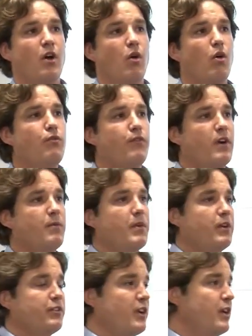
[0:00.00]
all
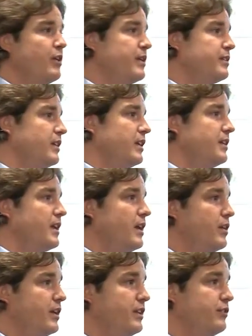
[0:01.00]
farmers are oriented
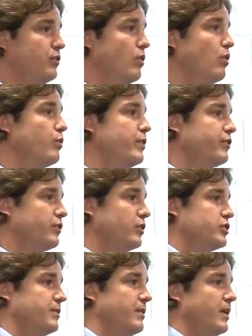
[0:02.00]
nowadays, all
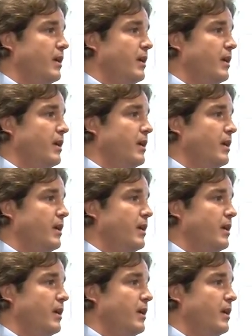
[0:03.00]
research,